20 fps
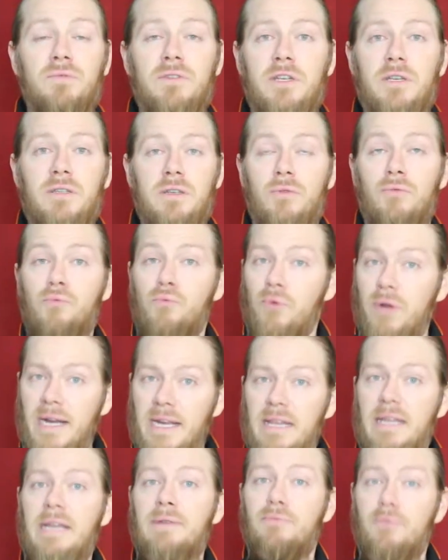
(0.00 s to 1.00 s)
which is a
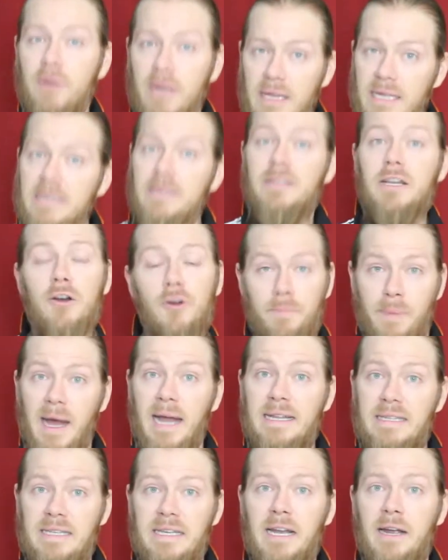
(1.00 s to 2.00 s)
really, really dope
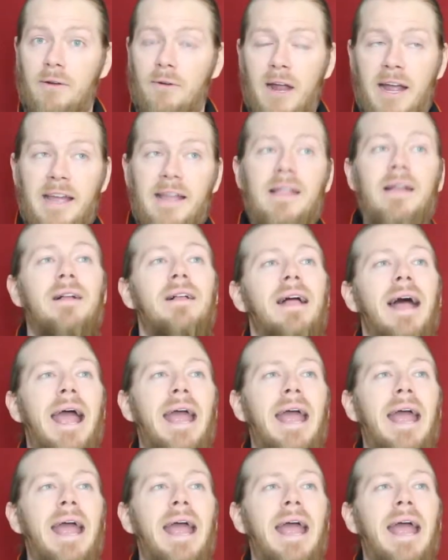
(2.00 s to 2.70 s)
idea, right?